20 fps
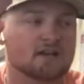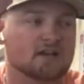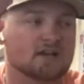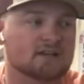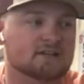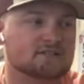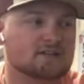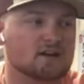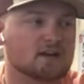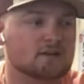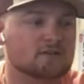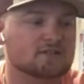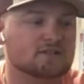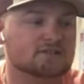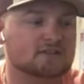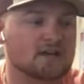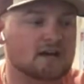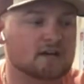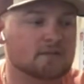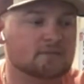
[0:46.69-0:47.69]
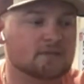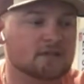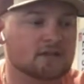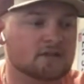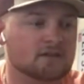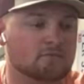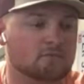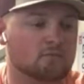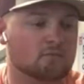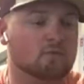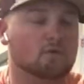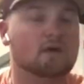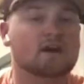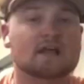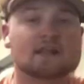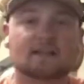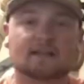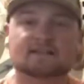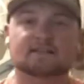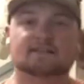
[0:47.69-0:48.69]
It's going to just kind of be what I
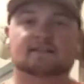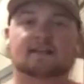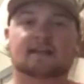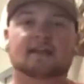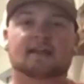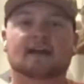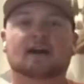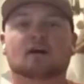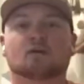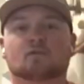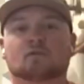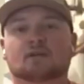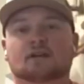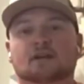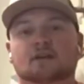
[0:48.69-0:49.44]
like to take out